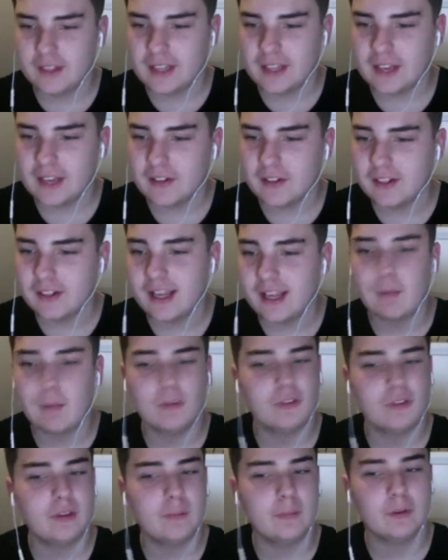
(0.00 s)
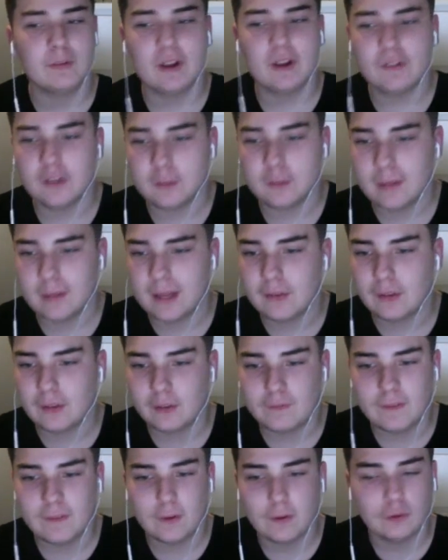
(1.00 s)
of the game when some of the rest of the players on the field
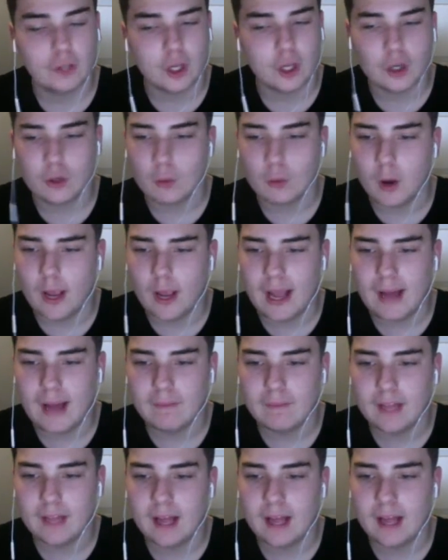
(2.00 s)
don't quite have that